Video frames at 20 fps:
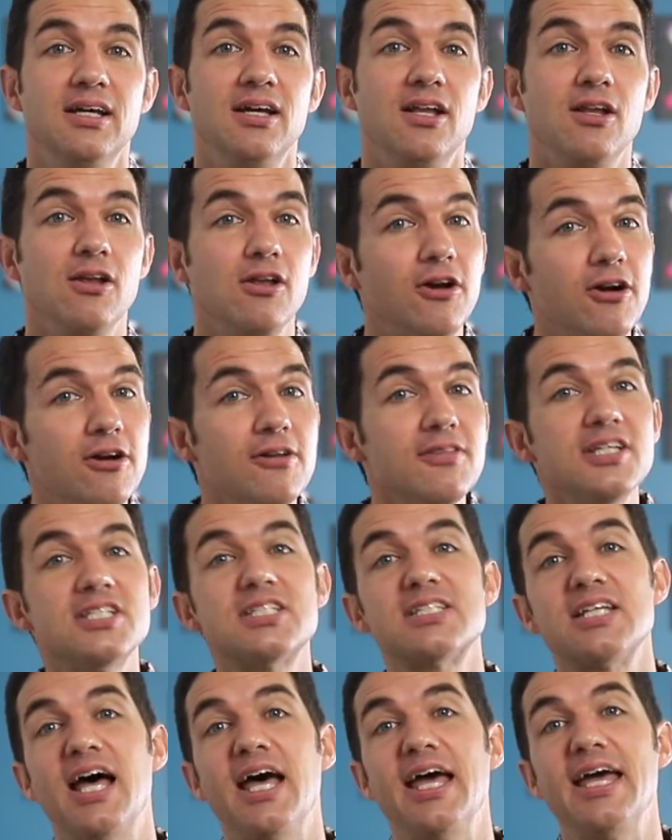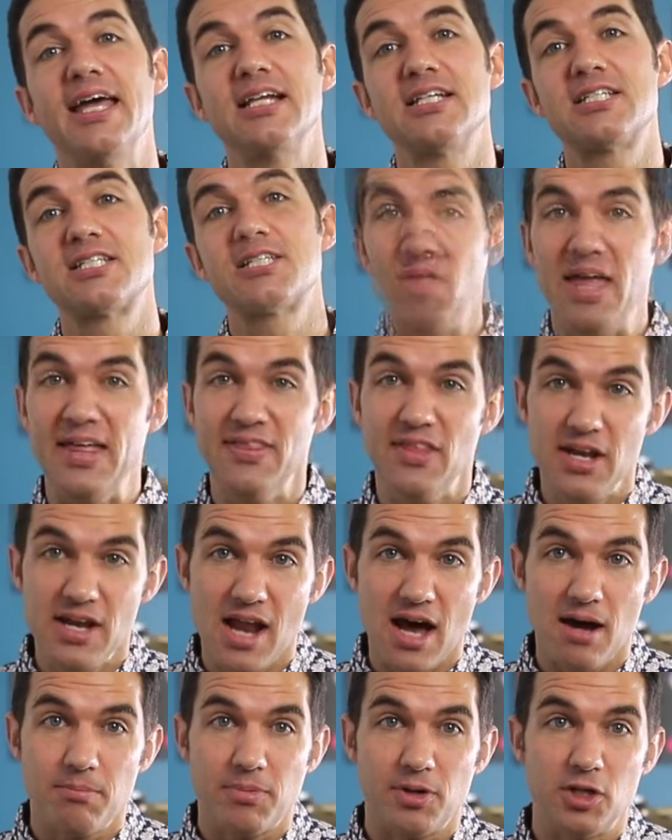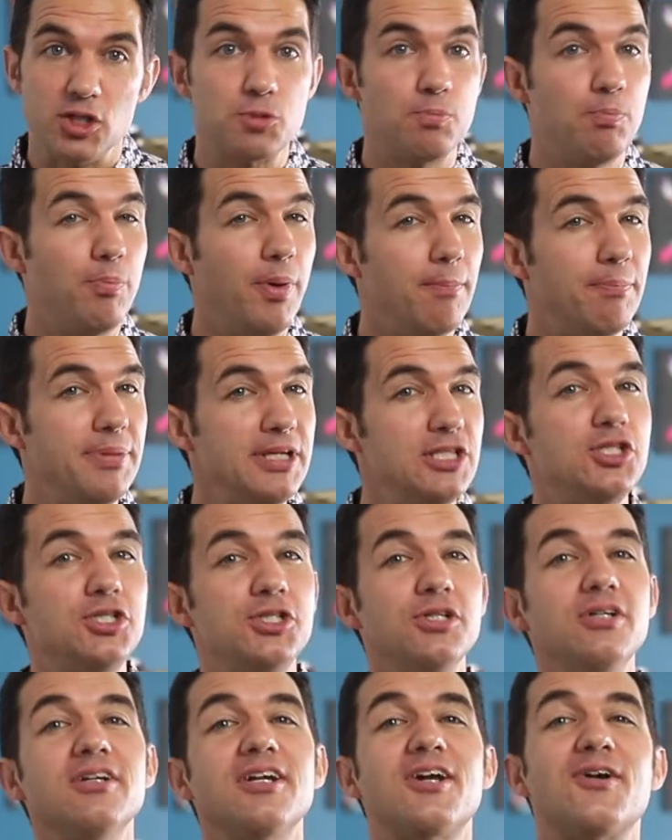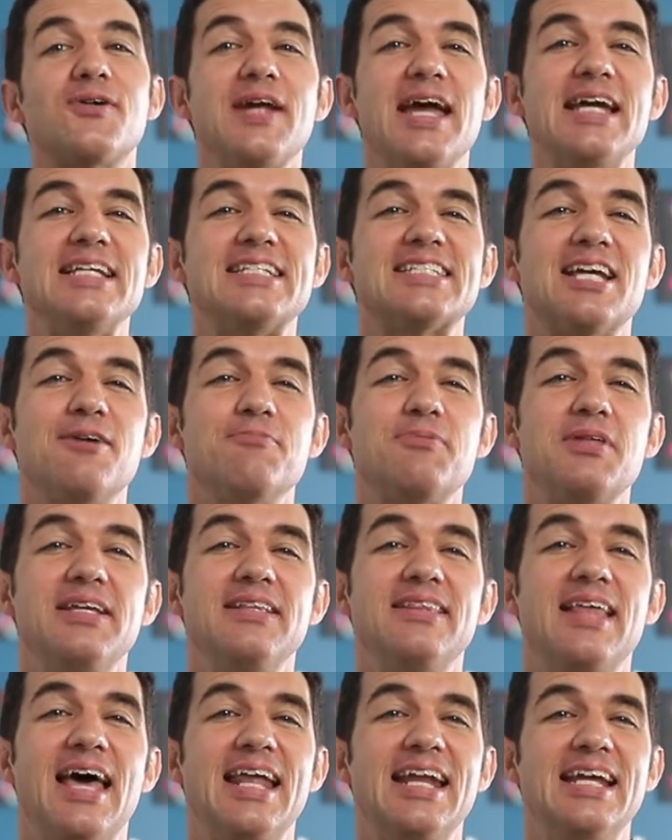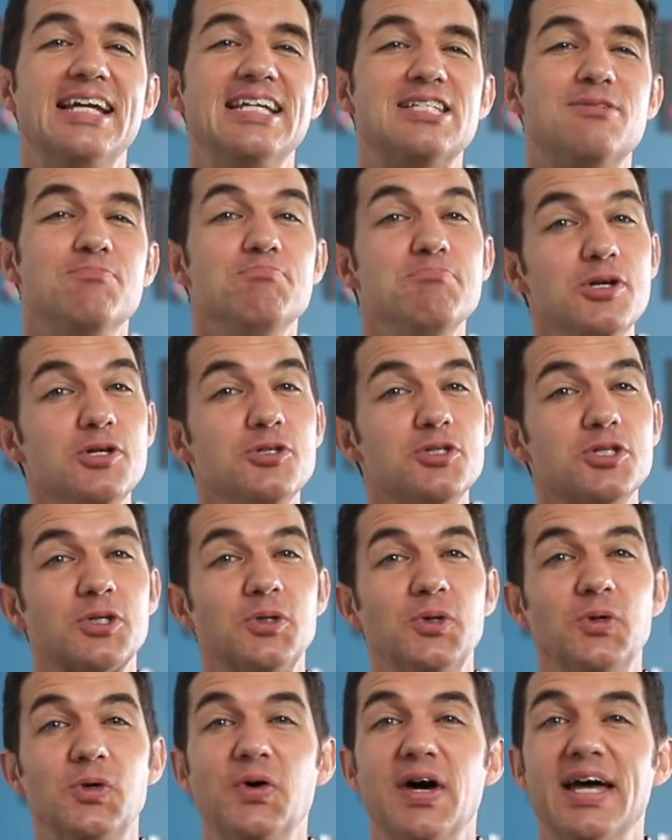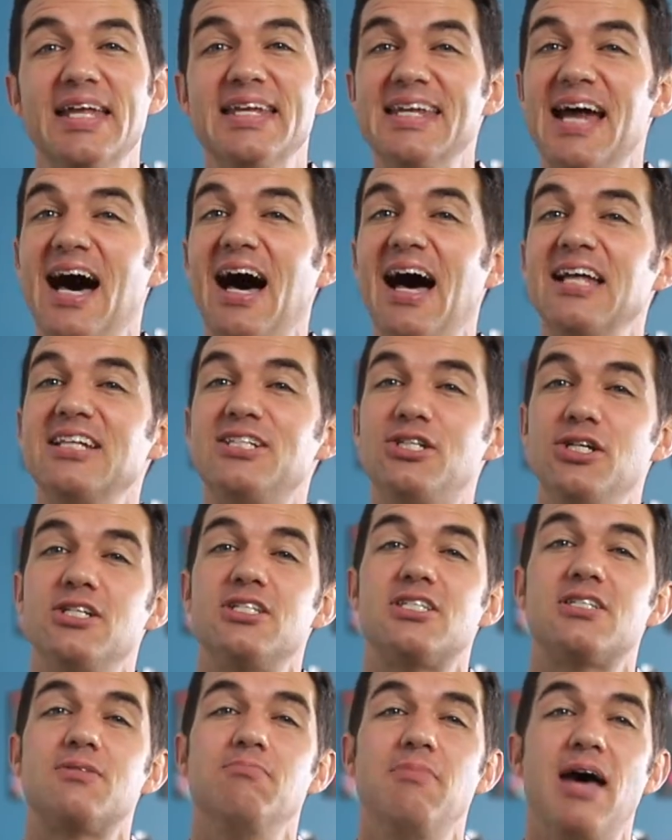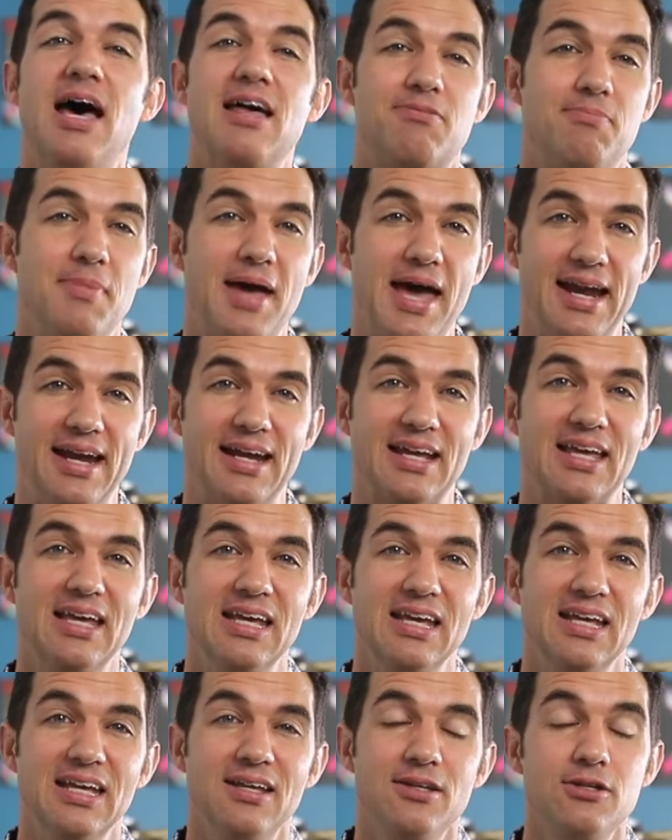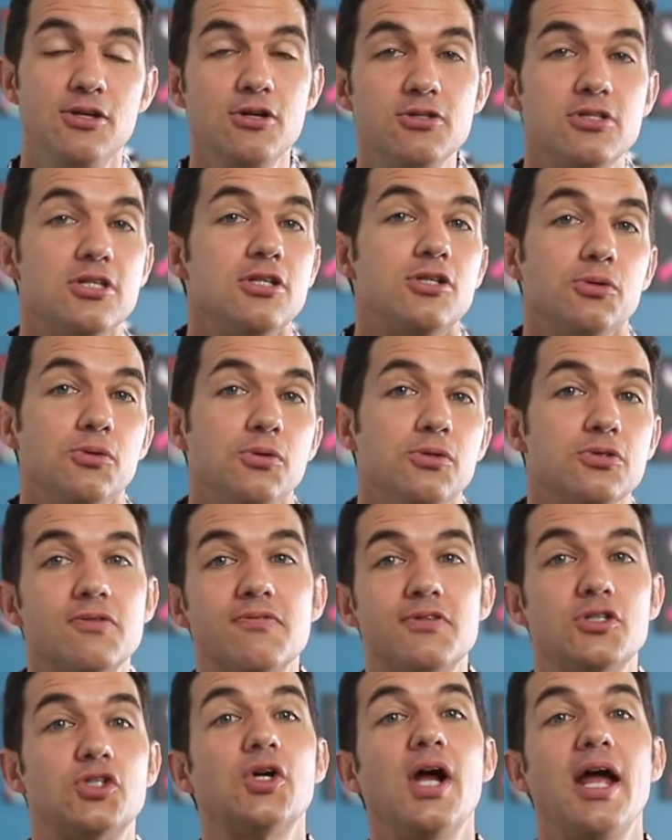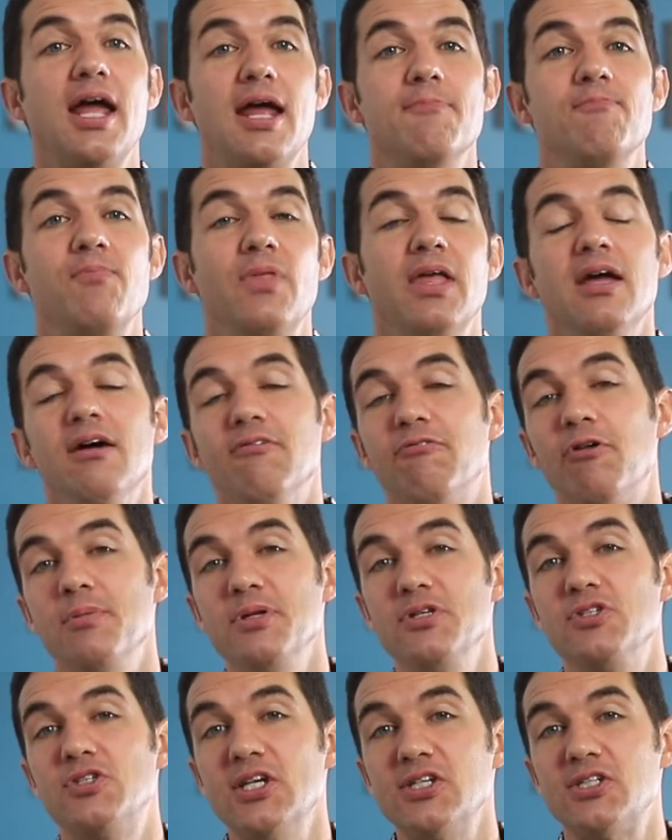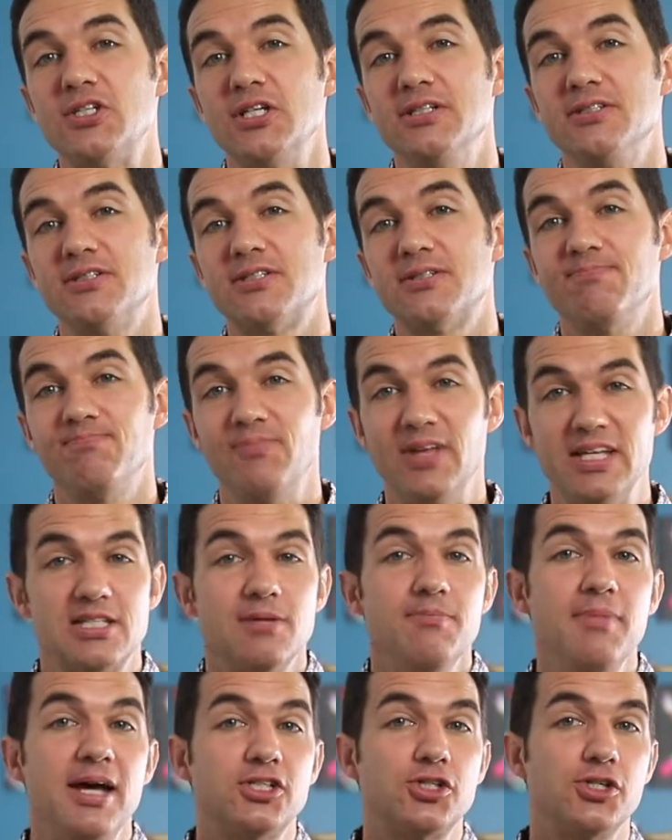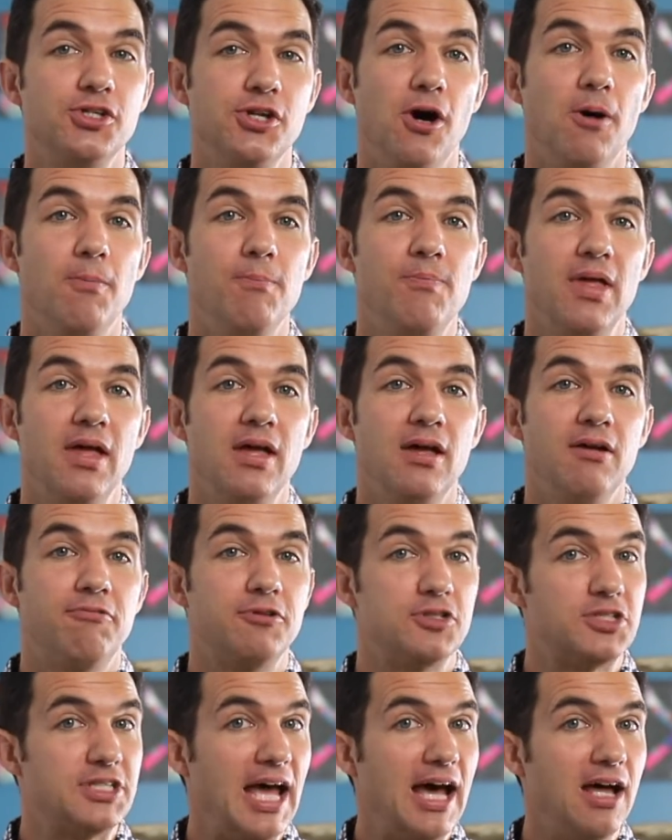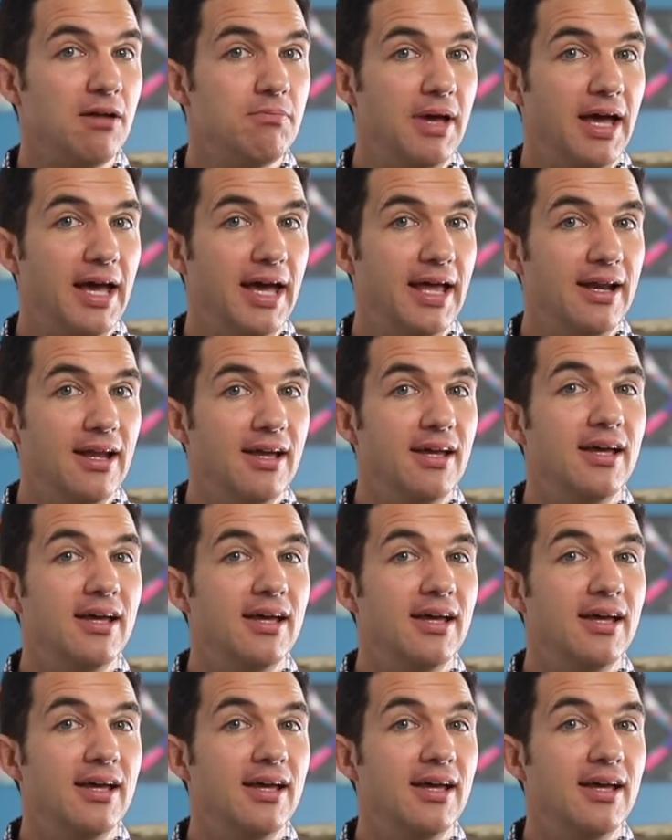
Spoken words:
Learn the science and the numbers, but be sure to create something that is musical and not just mathematic. Use the tools of the trade. For musicians, it's a metronome. For soundmen,